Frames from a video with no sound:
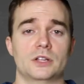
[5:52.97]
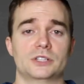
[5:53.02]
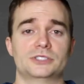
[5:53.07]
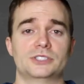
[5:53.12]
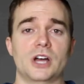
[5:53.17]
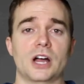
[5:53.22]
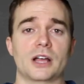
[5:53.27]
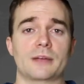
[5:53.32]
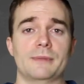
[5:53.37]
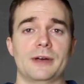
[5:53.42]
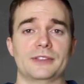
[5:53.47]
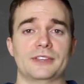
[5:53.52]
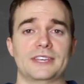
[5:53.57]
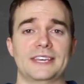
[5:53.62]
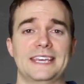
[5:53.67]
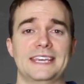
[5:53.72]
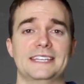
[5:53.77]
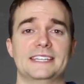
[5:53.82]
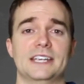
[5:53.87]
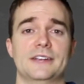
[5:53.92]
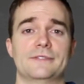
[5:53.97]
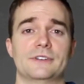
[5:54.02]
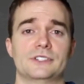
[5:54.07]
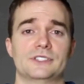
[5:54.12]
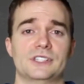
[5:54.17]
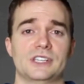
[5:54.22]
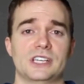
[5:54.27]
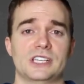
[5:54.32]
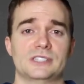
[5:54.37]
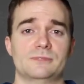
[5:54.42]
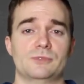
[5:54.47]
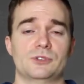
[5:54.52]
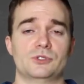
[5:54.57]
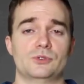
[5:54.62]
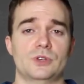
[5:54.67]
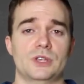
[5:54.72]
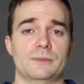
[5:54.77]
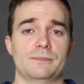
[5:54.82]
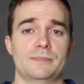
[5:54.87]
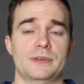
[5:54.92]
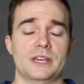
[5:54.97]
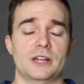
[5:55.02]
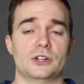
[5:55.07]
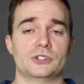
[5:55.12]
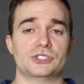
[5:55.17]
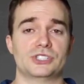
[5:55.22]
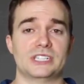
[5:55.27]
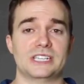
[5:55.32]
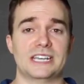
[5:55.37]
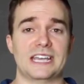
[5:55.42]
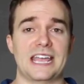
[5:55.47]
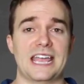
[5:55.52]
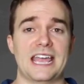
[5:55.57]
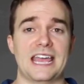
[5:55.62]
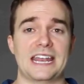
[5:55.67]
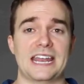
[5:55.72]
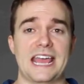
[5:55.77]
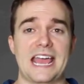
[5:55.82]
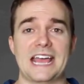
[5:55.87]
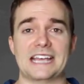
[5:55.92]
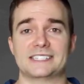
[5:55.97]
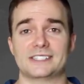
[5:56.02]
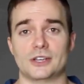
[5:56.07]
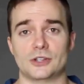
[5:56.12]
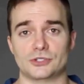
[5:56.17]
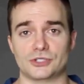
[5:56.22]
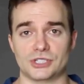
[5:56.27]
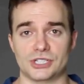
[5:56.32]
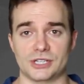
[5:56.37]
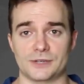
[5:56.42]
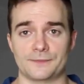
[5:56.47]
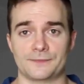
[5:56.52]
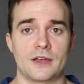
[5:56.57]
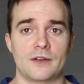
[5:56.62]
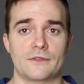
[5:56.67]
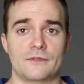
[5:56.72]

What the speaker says: let's talk about the key differences between PLG and SLG.